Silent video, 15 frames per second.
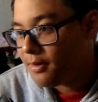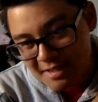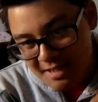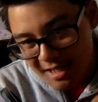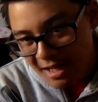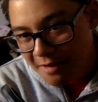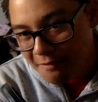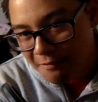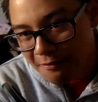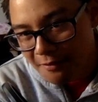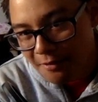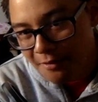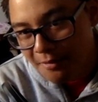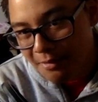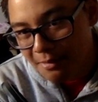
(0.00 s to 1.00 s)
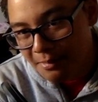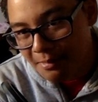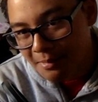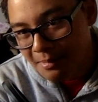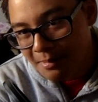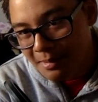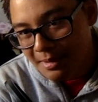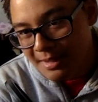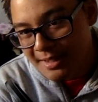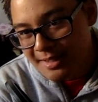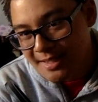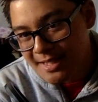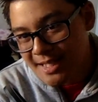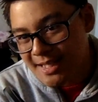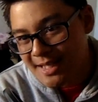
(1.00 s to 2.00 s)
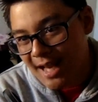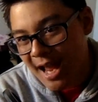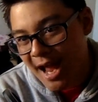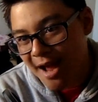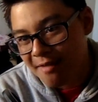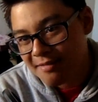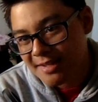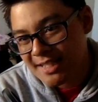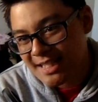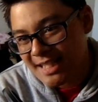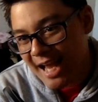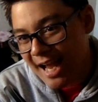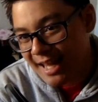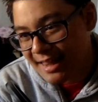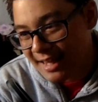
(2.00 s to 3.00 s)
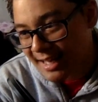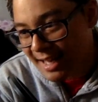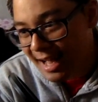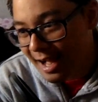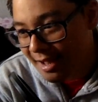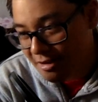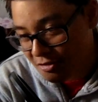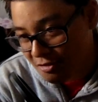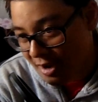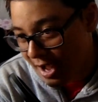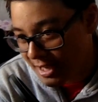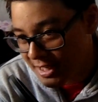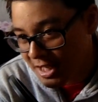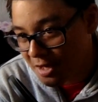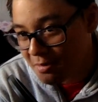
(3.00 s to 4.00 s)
TFue didn't have to sign the contract.